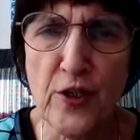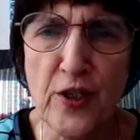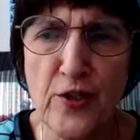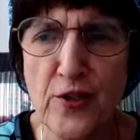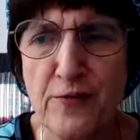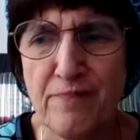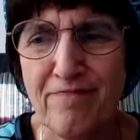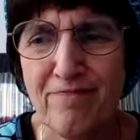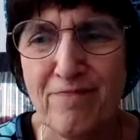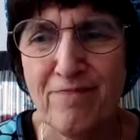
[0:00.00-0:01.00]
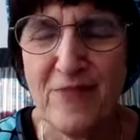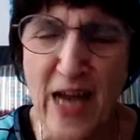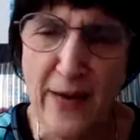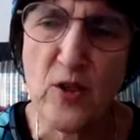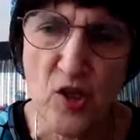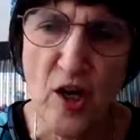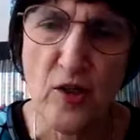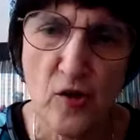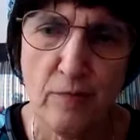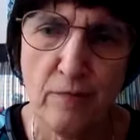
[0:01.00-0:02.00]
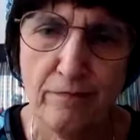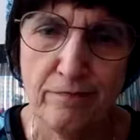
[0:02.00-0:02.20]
is, times change.